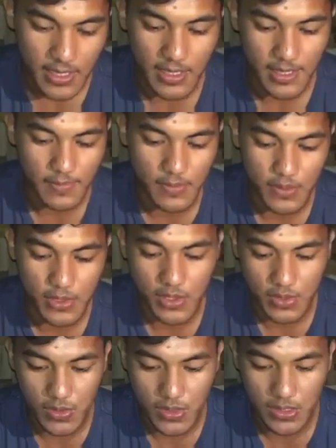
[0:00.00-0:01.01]
Remove
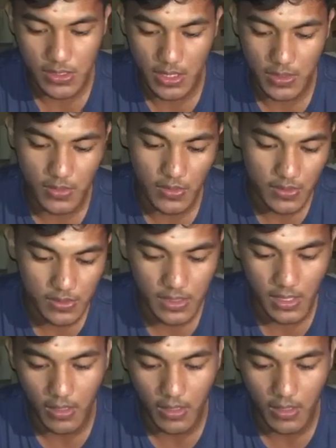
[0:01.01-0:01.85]
shoes, then roll the